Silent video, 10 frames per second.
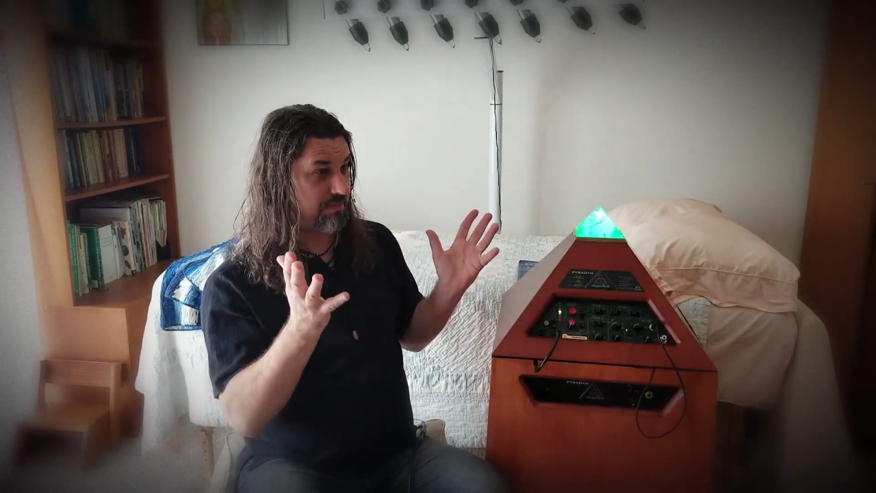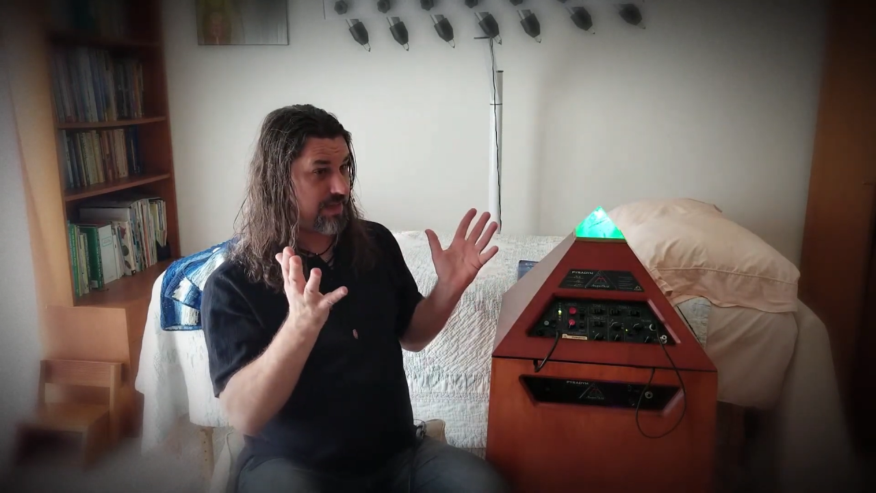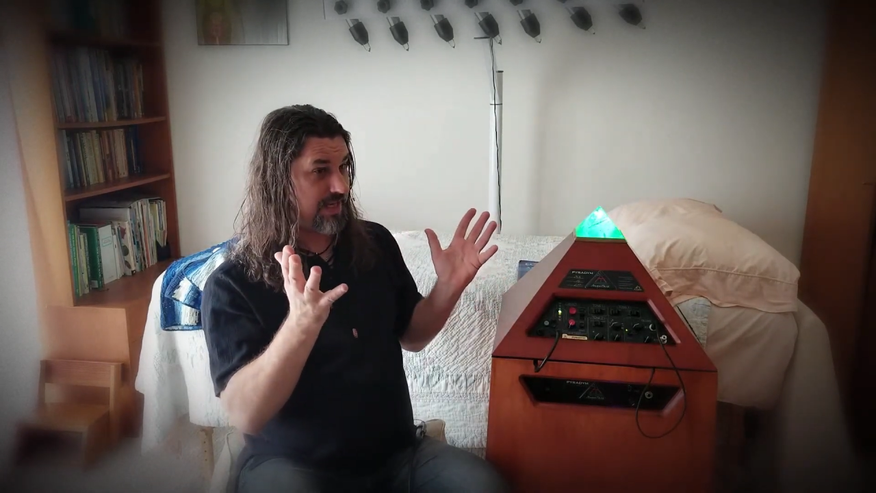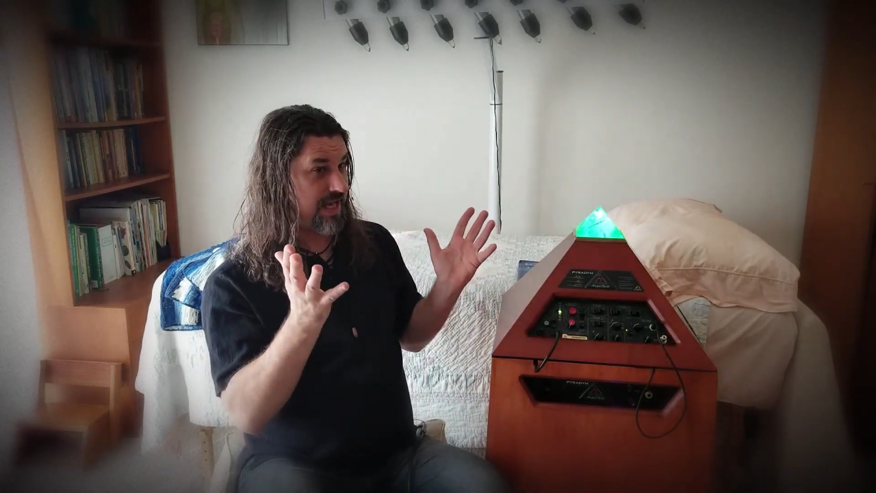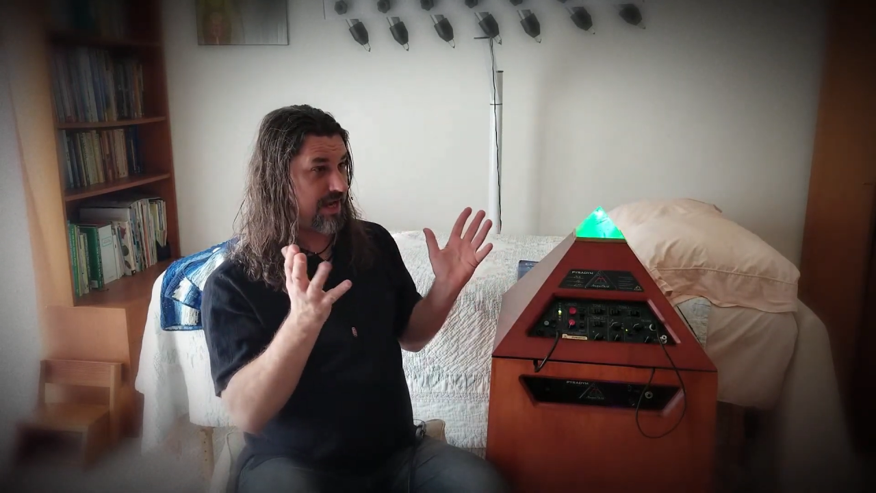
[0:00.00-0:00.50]

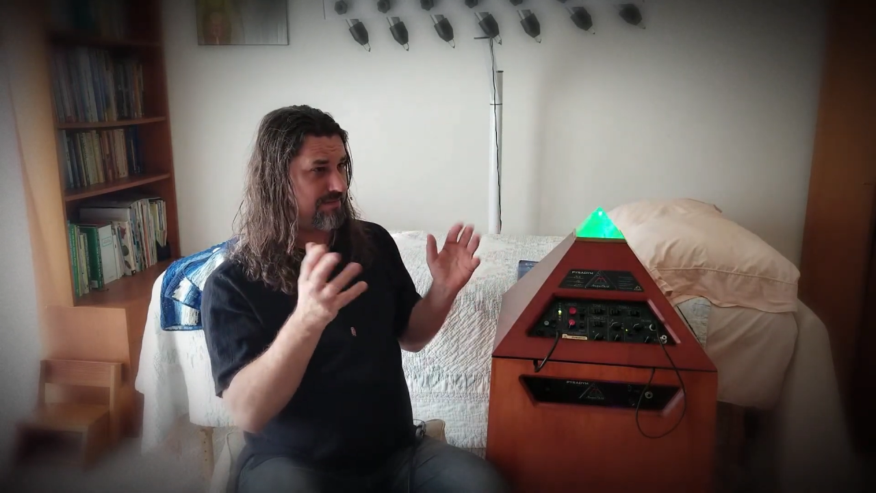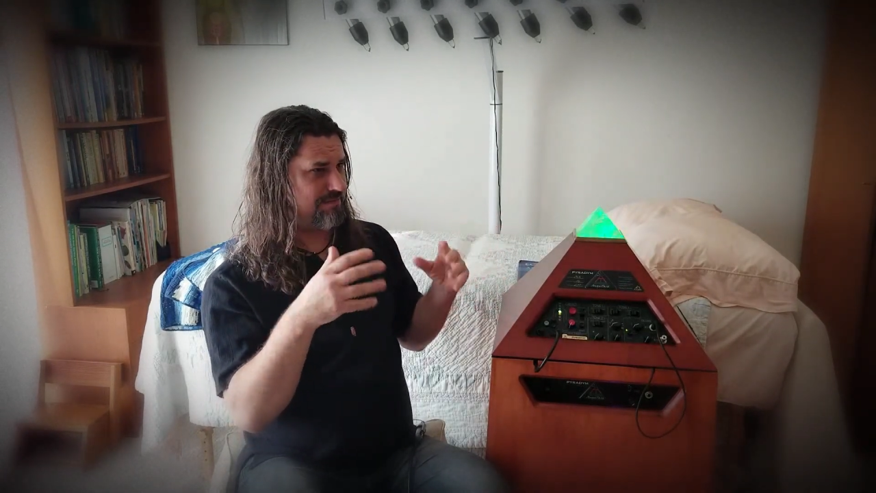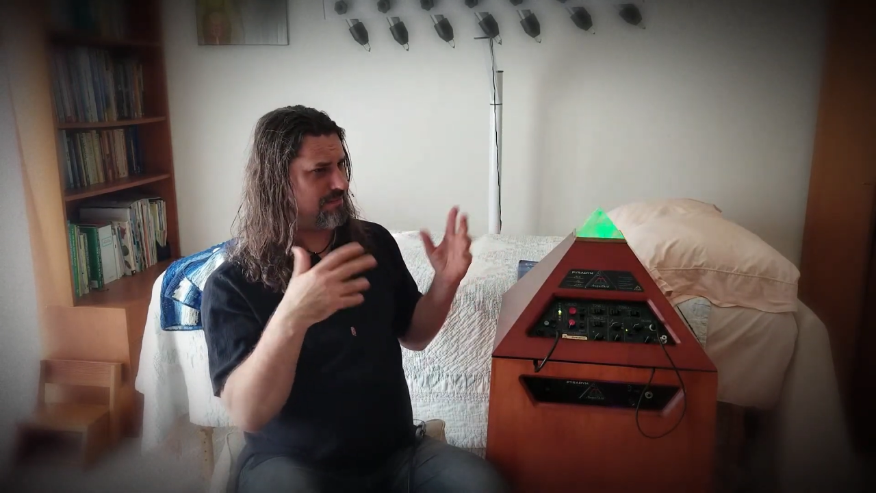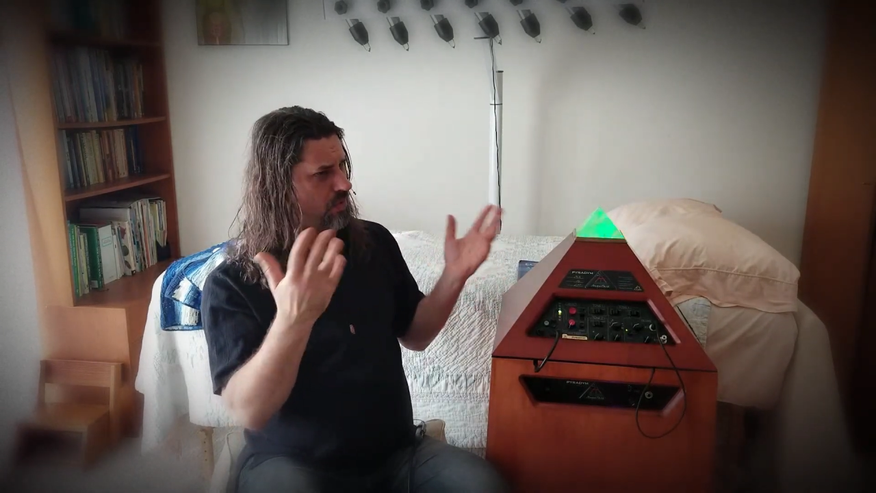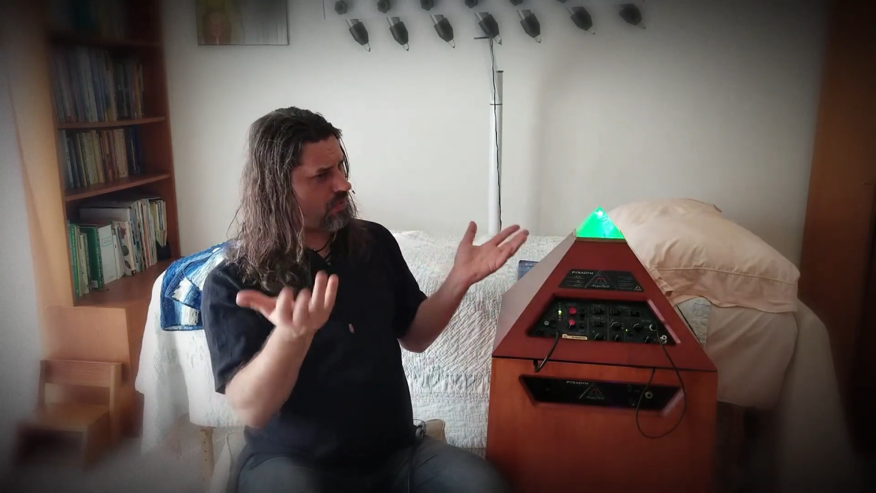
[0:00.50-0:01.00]
became
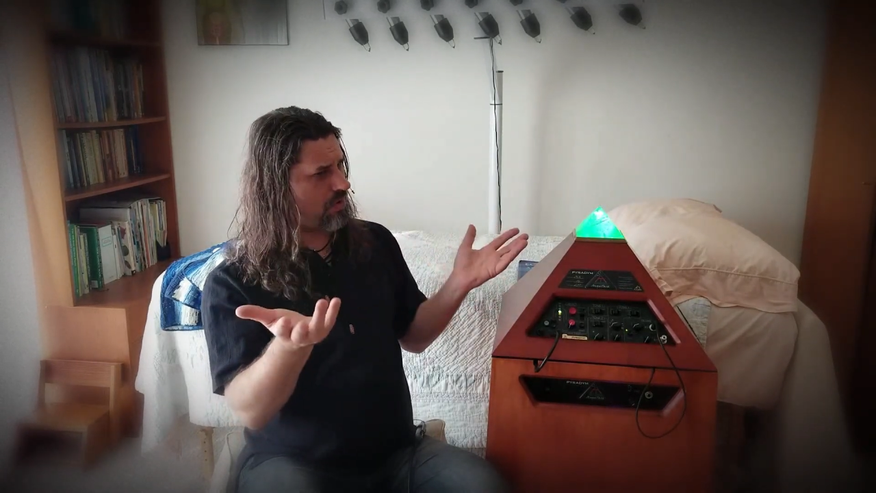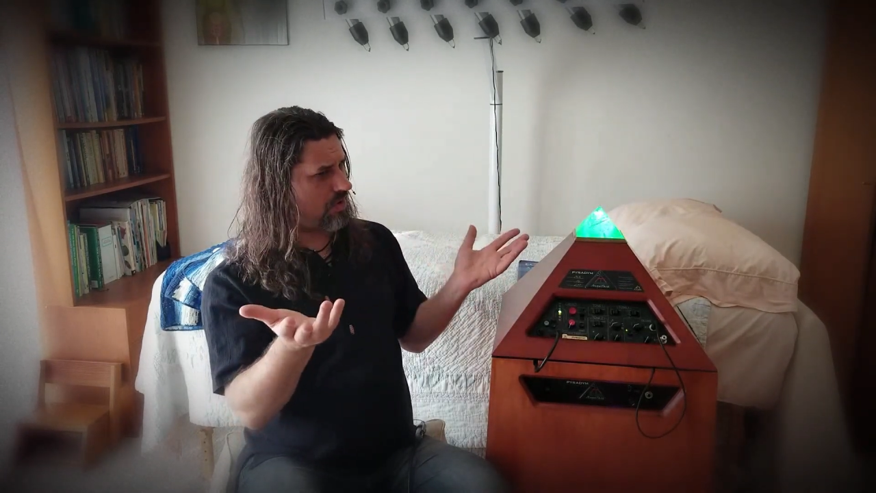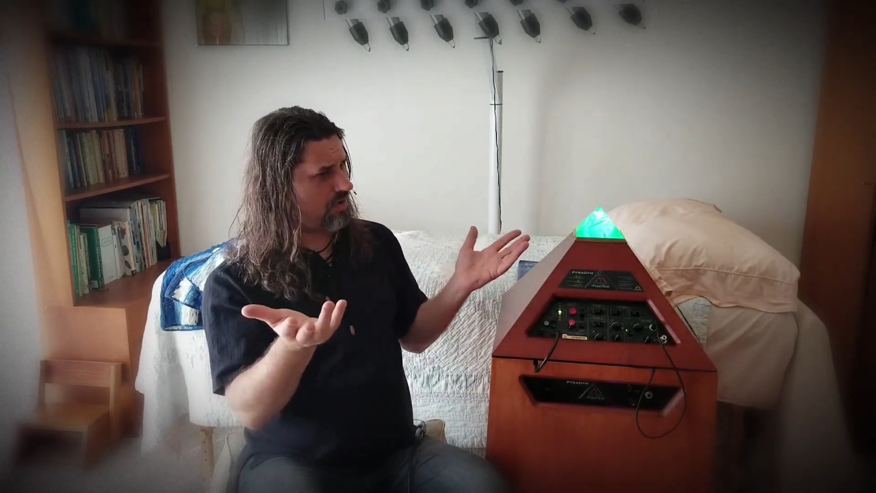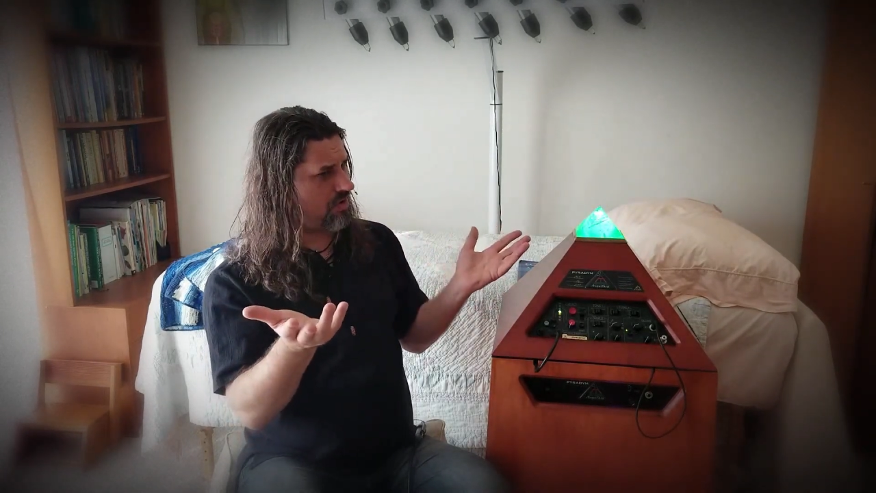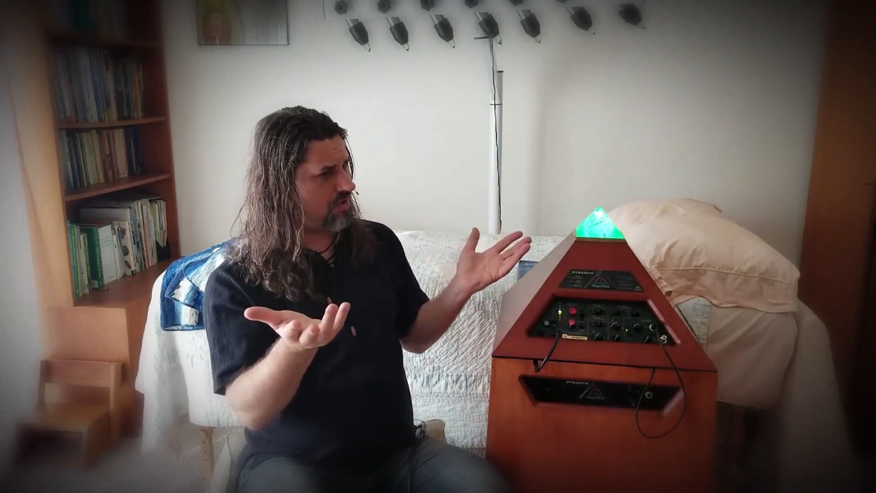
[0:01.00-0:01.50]
more,